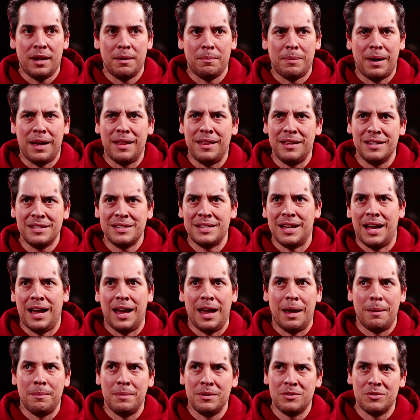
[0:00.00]
And by this
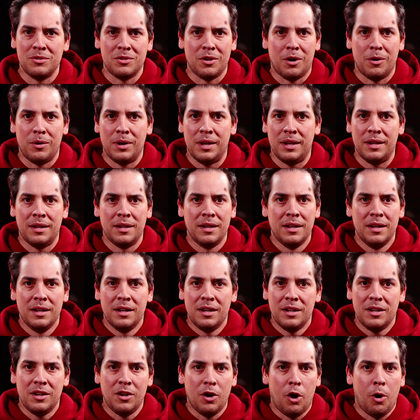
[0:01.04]
time, this was already,
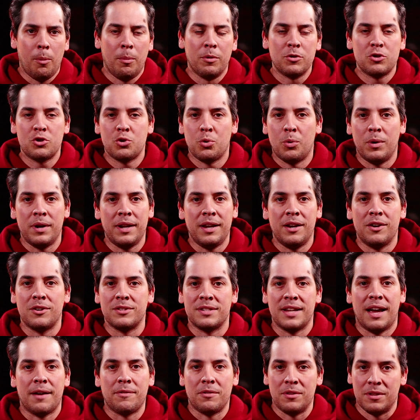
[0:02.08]
you know, almost 20
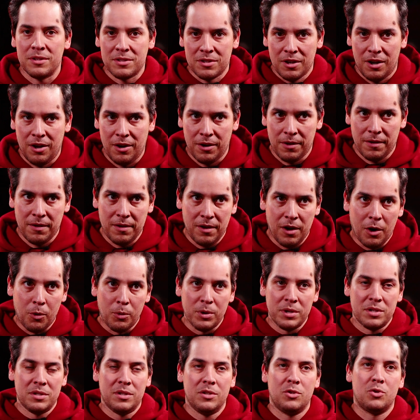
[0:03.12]
years after the song
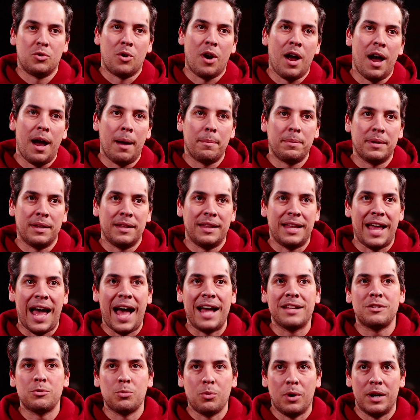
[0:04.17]
originally dropped, and
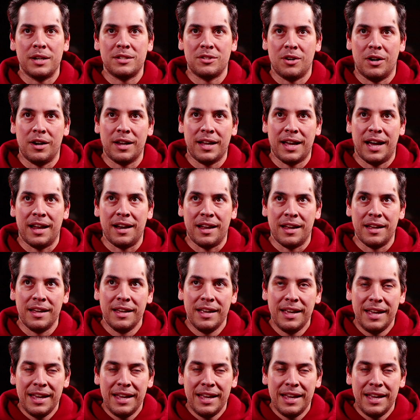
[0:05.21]
that's where I started kind of